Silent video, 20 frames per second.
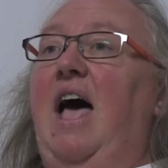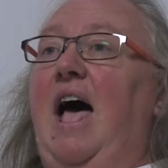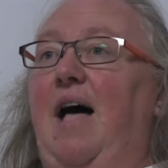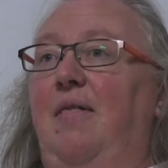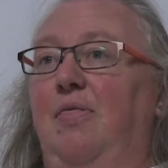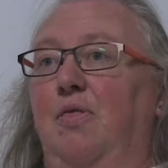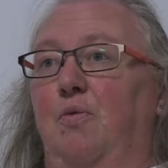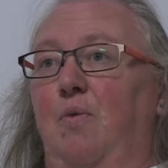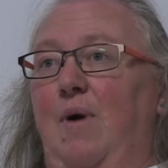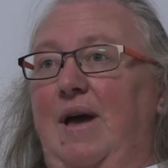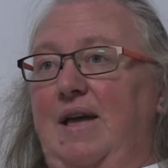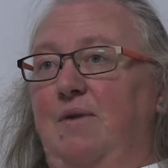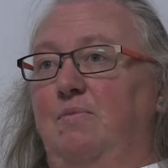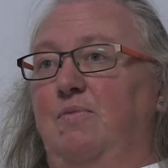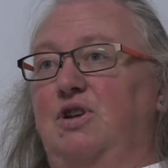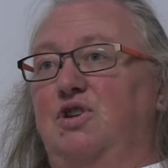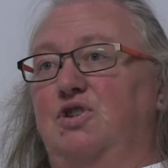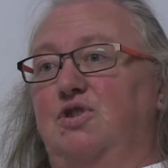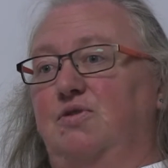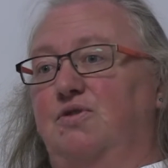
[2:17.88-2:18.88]
and the way in
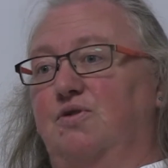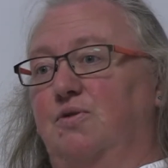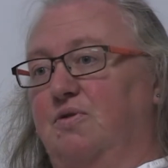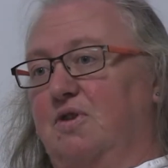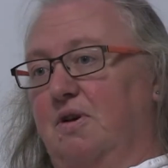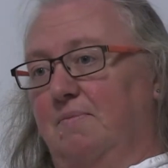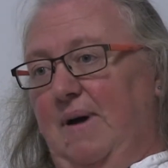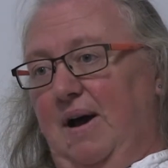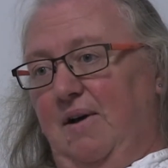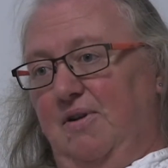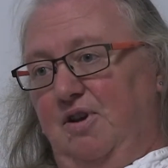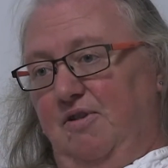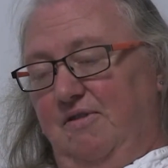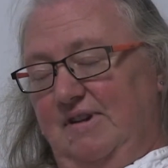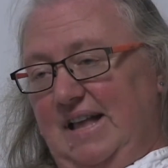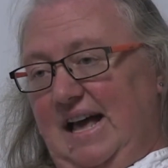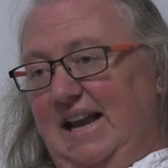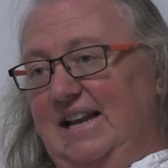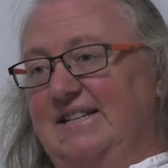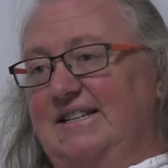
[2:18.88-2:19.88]
which you talk about your
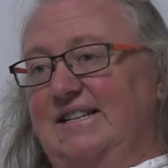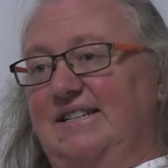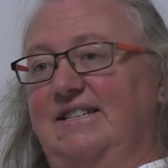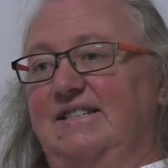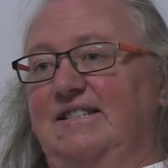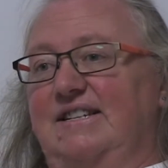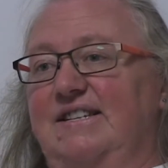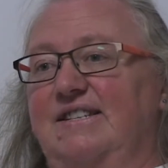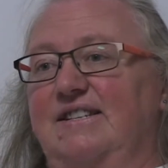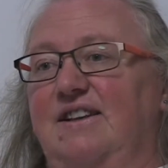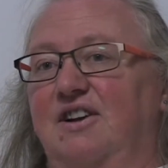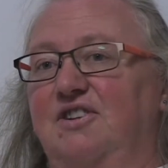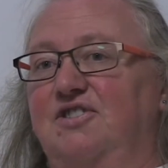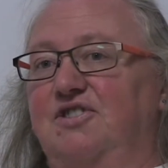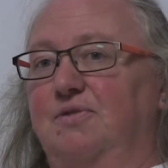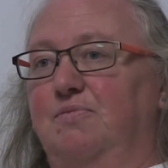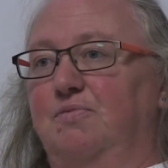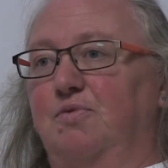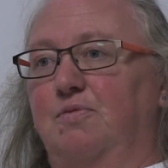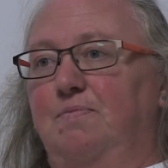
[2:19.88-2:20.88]
analysis and
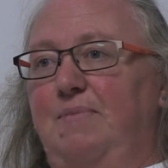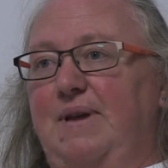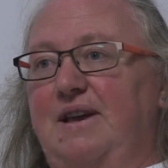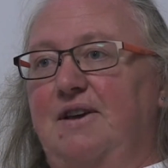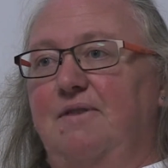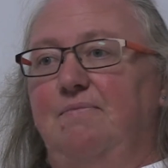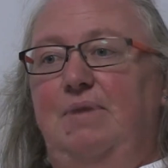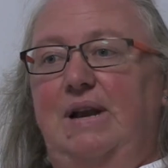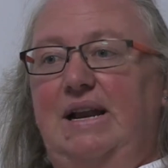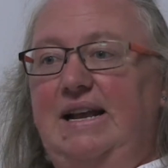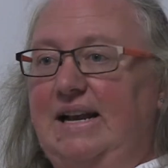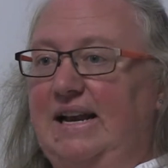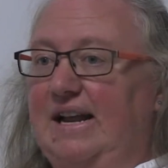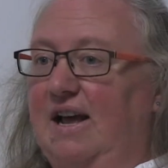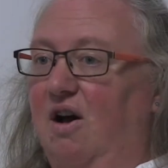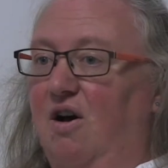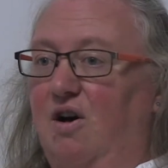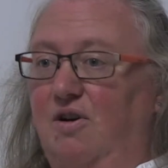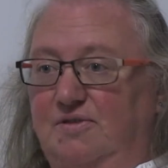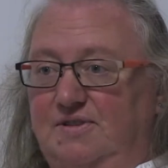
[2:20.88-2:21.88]
discussion will be completely
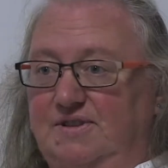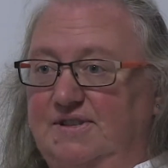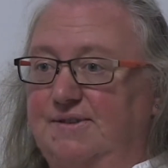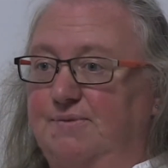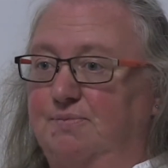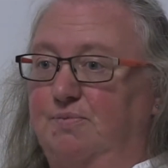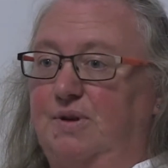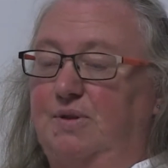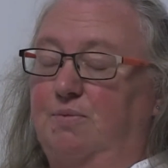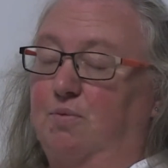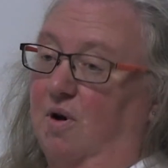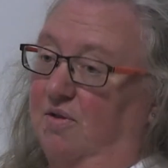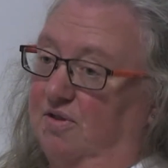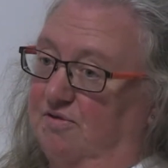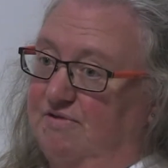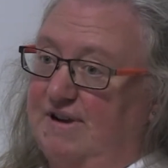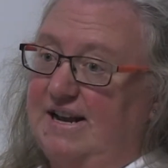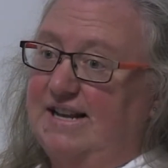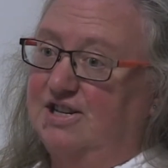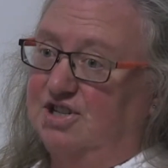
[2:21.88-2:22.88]
at odds with what the
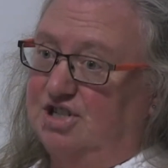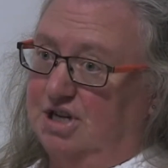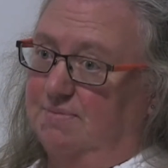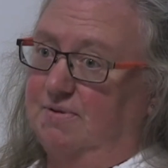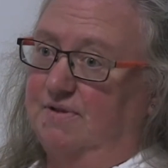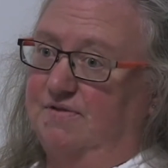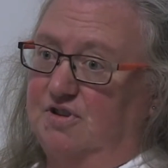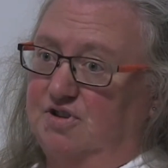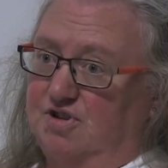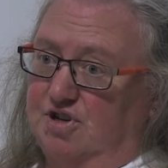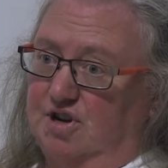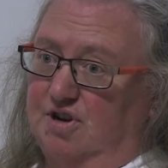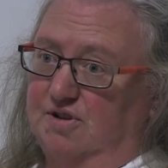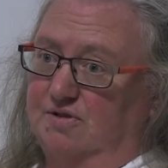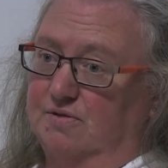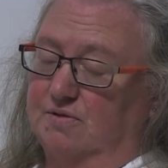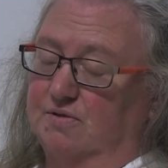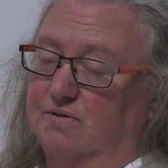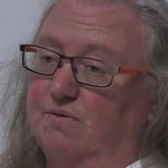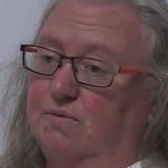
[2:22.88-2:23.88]
readership of the
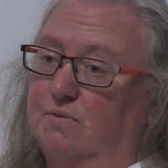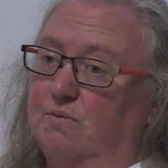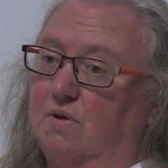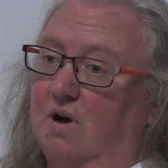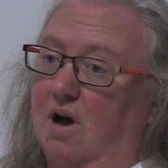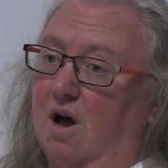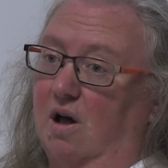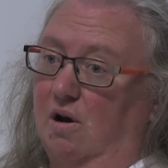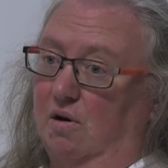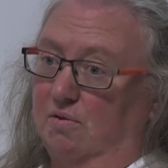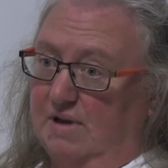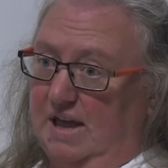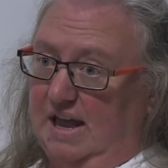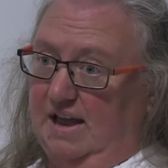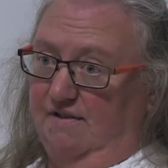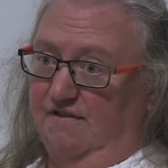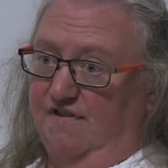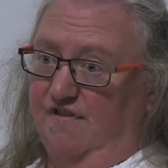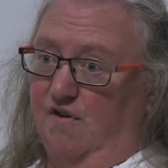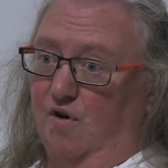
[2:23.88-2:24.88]
journal are
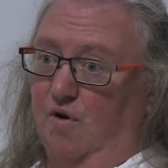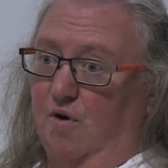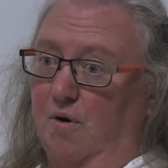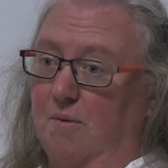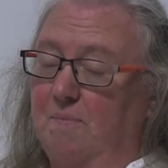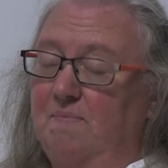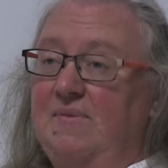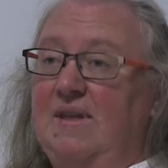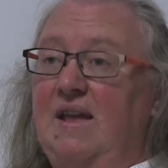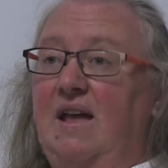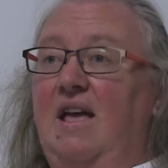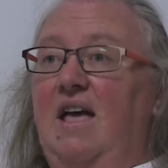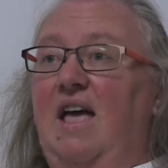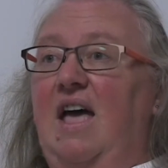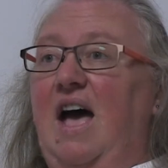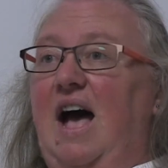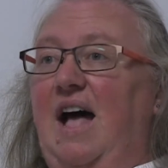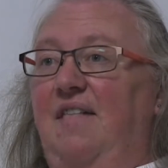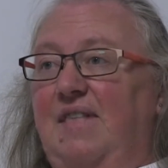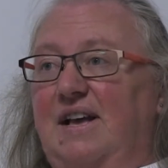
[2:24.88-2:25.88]
looking for.
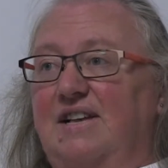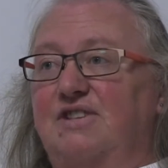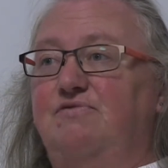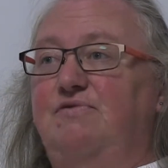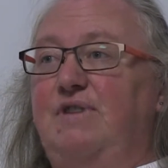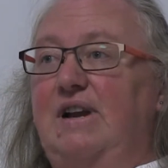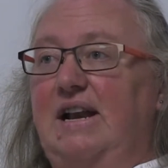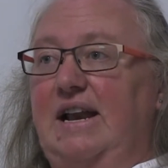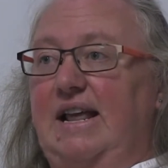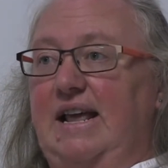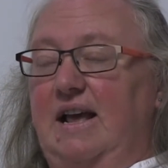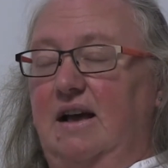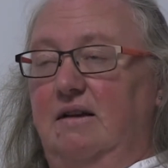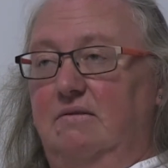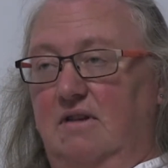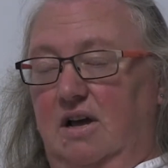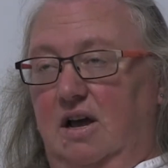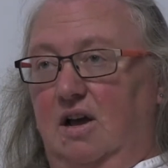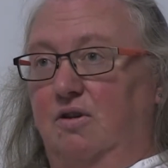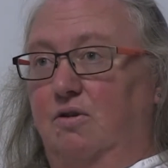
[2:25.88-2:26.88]
And that's really
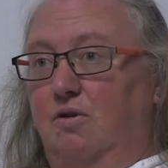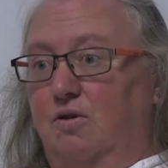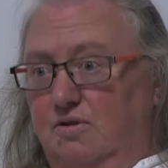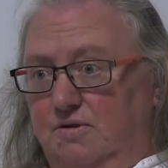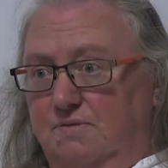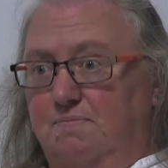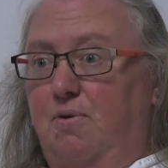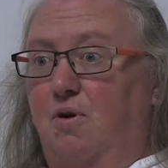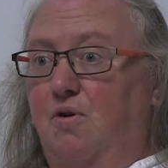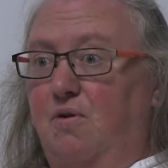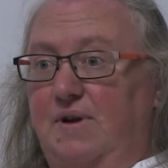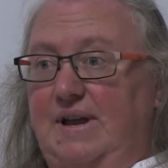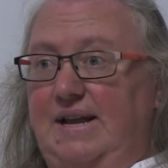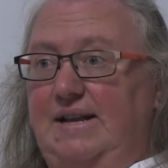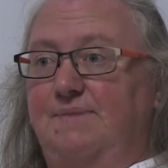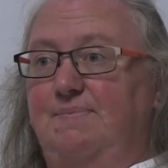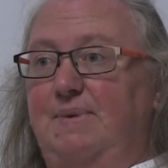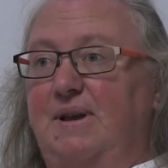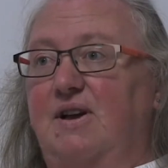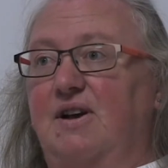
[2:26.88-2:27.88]
a good
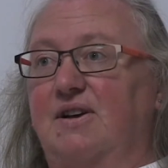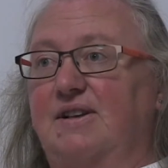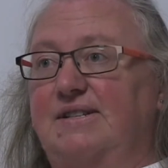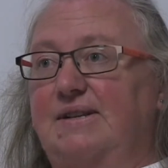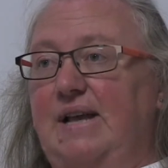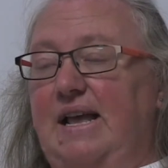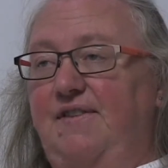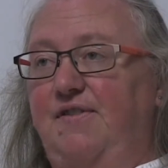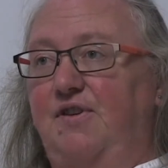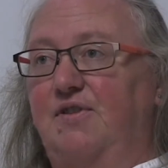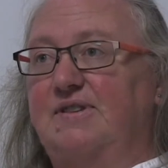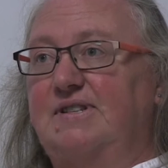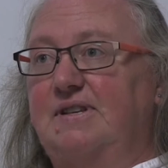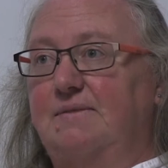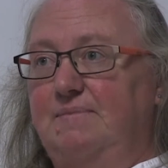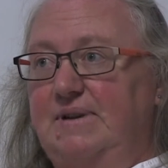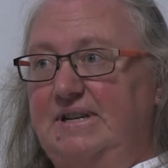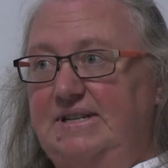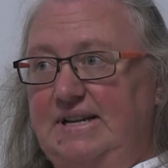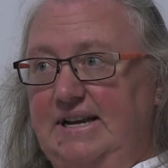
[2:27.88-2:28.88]
point, because if you're
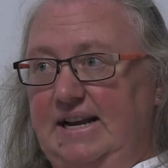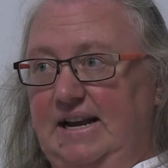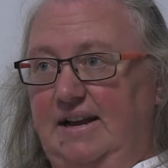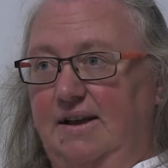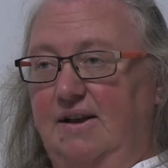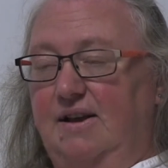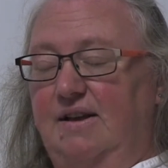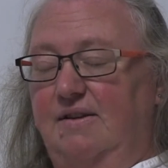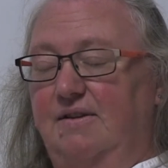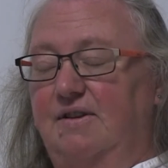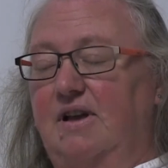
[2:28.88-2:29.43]
submitting